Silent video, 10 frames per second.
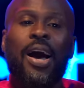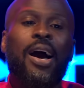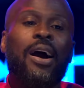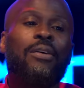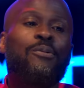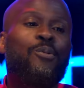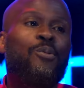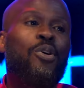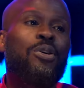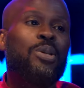And
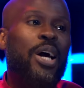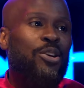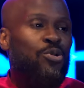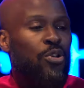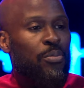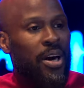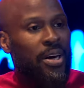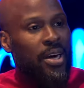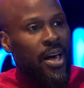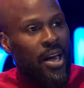once I saw my
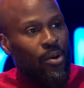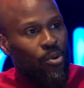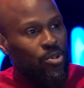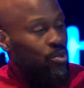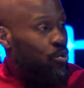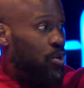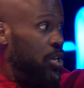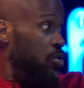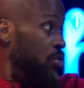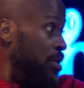guy was
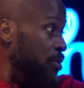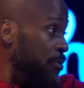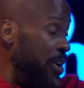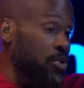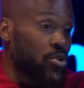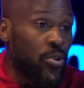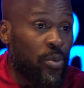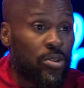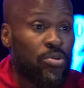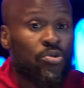low-key trying to find
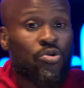somewhere to